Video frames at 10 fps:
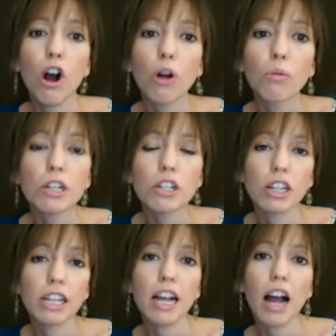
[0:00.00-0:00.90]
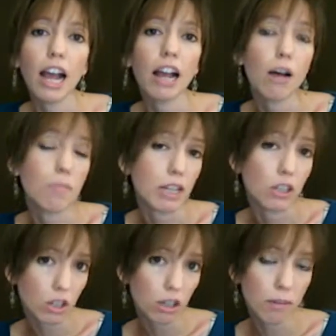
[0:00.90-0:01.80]
Originally, I got my
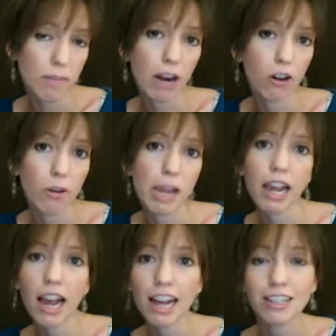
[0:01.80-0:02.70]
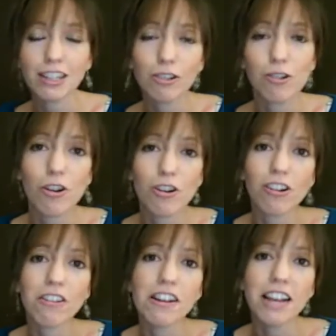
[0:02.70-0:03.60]
start in macrame as a little
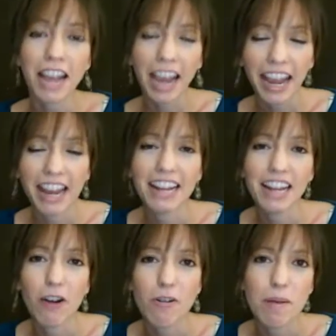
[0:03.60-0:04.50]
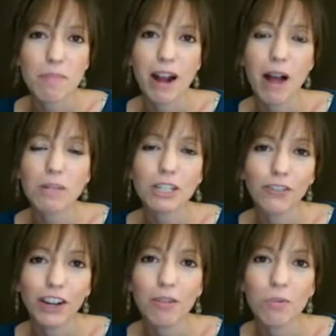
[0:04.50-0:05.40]
girl, and I remember how much
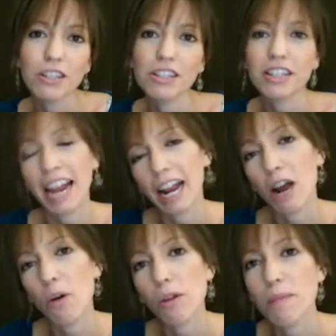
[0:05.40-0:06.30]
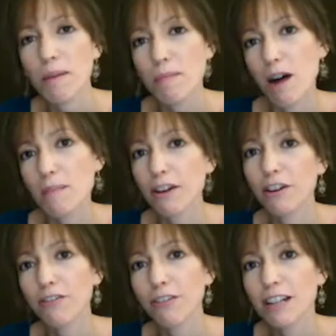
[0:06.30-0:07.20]
fun it was to hang out with my mom and
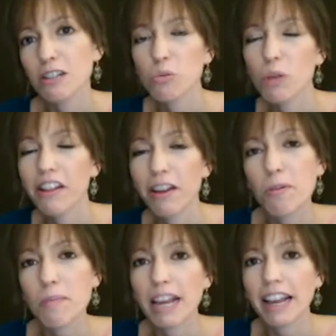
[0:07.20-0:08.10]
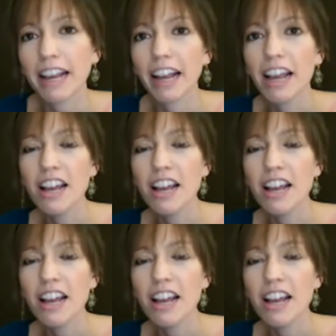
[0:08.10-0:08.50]
her friends while they were making